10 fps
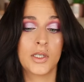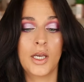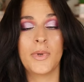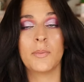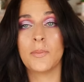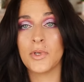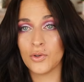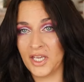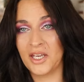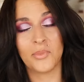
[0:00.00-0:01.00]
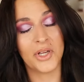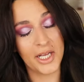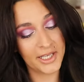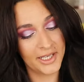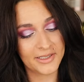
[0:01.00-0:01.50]
I mean, maybe you can, but
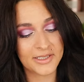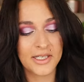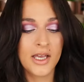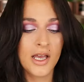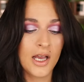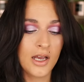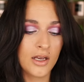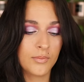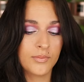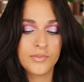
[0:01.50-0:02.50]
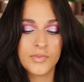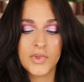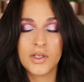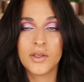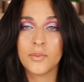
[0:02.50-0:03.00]
I can't.
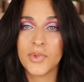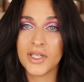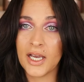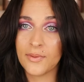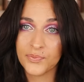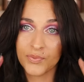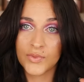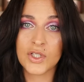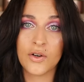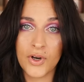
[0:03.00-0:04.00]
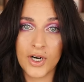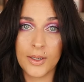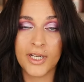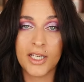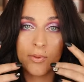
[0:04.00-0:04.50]
But yeah, so far
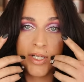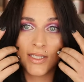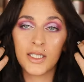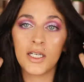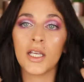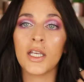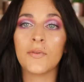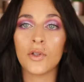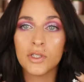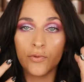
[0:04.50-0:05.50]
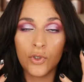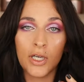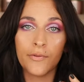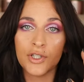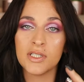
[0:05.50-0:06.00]
I'm liking the way it's sitting, even though it's a full
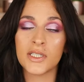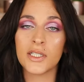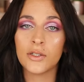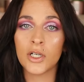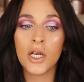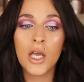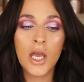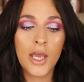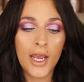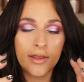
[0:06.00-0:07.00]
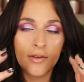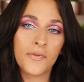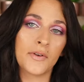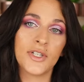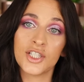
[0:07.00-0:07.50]
coverage concealer. And the
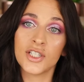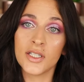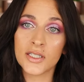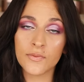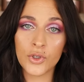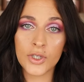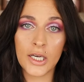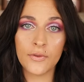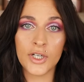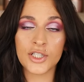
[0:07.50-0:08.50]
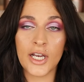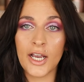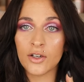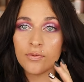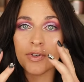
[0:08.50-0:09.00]
foundation isn't full coverage,
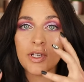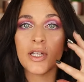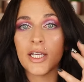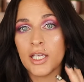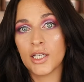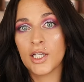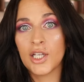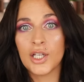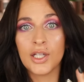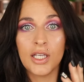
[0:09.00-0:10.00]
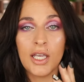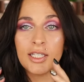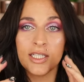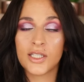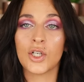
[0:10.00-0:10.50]
I don't feel like
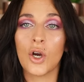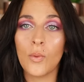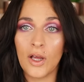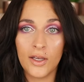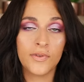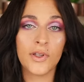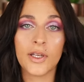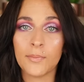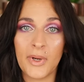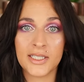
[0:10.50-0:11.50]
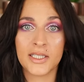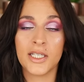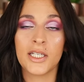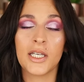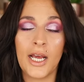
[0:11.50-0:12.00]
it doesn't go well. I feel like my
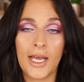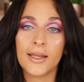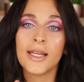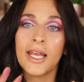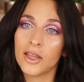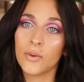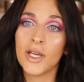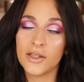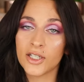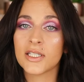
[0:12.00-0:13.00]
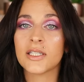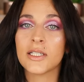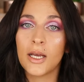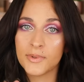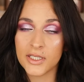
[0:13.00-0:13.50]
skin, I like the way it looks
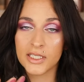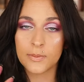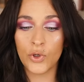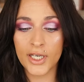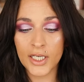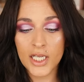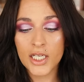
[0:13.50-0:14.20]
up to this point.